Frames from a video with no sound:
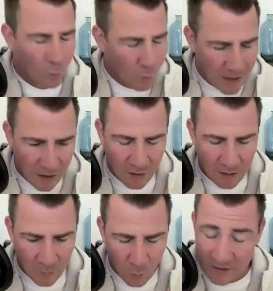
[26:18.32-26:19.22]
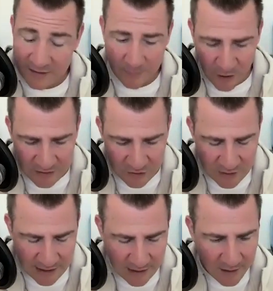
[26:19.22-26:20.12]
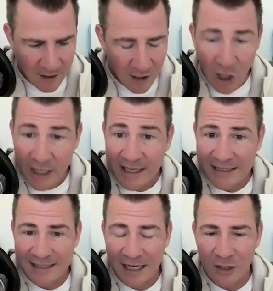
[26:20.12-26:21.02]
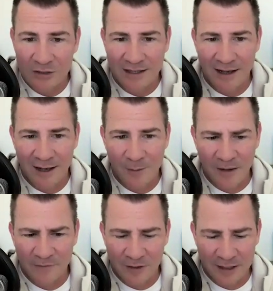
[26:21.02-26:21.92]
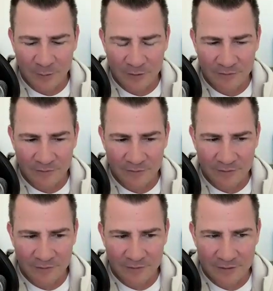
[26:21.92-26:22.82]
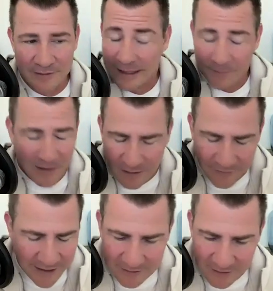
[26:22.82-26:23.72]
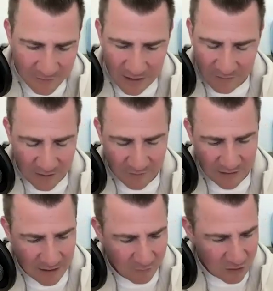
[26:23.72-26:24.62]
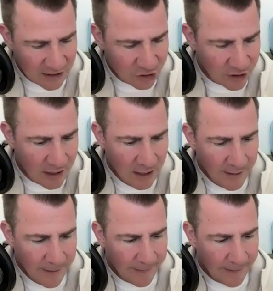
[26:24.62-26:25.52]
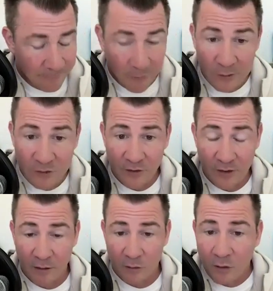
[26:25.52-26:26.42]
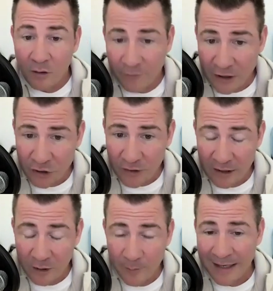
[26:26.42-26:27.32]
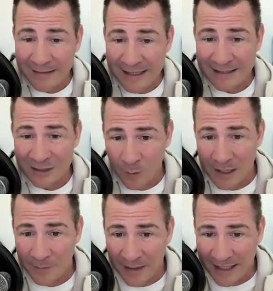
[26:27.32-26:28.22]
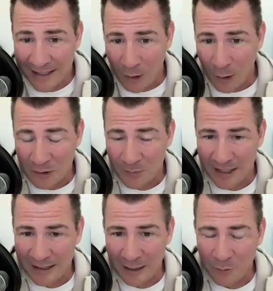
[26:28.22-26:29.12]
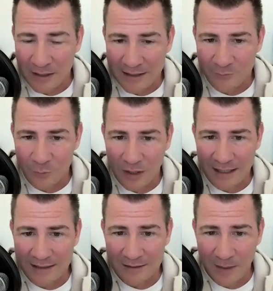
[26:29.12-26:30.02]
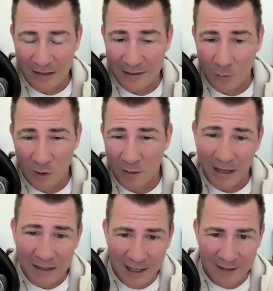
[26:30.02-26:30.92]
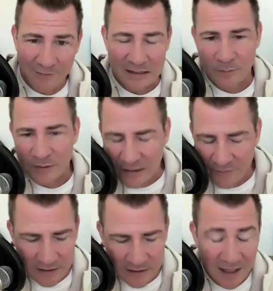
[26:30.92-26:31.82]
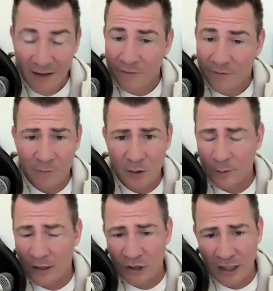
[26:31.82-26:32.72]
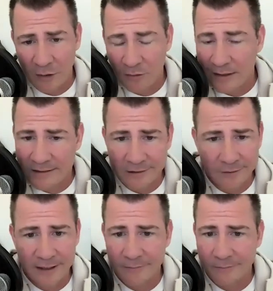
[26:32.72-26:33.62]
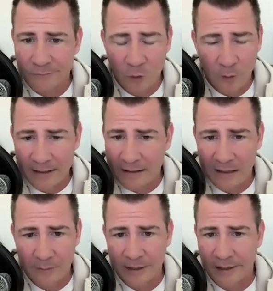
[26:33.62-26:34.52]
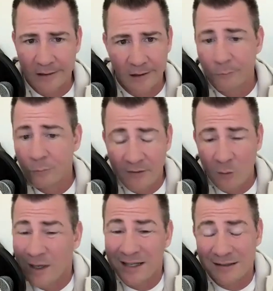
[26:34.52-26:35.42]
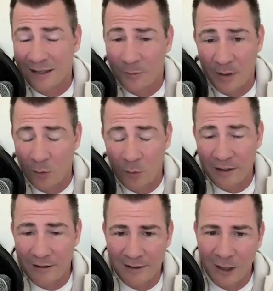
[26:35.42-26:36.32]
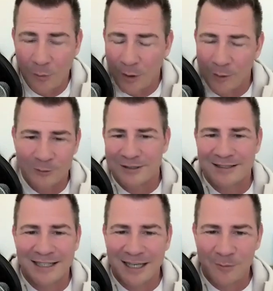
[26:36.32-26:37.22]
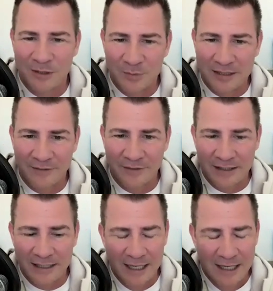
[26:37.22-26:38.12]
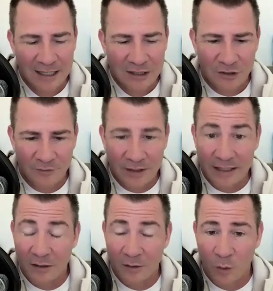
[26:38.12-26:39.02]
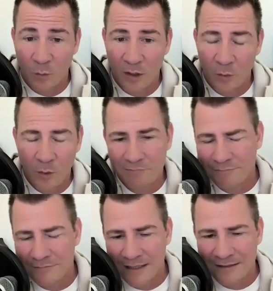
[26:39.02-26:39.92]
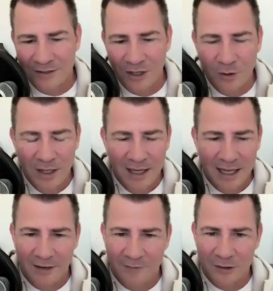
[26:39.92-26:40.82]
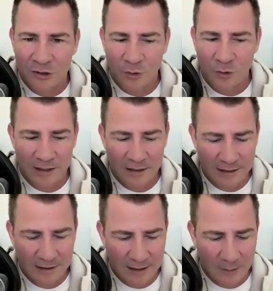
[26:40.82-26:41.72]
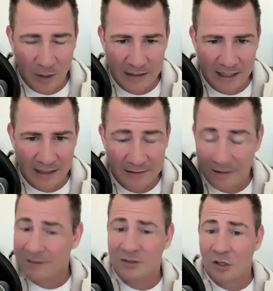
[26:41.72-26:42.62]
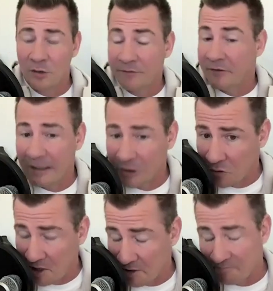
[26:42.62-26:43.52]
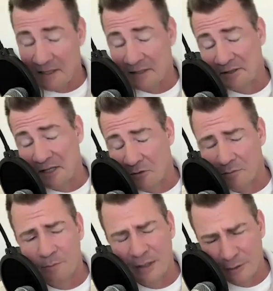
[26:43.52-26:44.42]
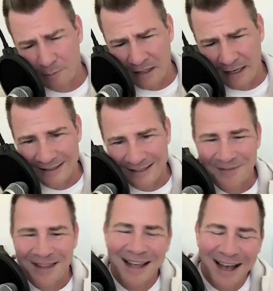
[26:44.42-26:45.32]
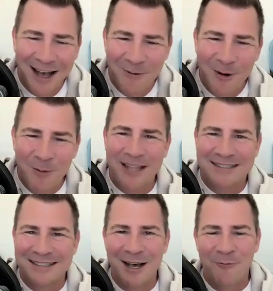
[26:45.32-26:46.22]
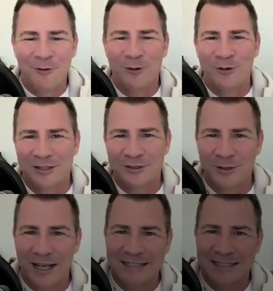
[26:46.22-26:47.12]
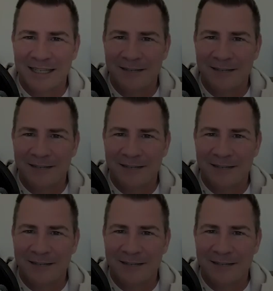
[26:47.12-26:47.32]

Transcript: well well summarized suzanne all right guys gals um, i feel like we've yeah i love that love love love this conversation um, for those of you that are a little frustrated go man i like these one to many calls but I, I, really would like some how does that work in my life and the specifics feel free to reach out instagram growmycleaningcompany.com whatever we got a ton of people we are here to help owners of cleaning companies specifically so if you need a little more one-to-one let us know and if you're enjoying the uh, podcast let us know and if you're not enjoying it let us know be, be nice uh, hope that's helpful talk soon guys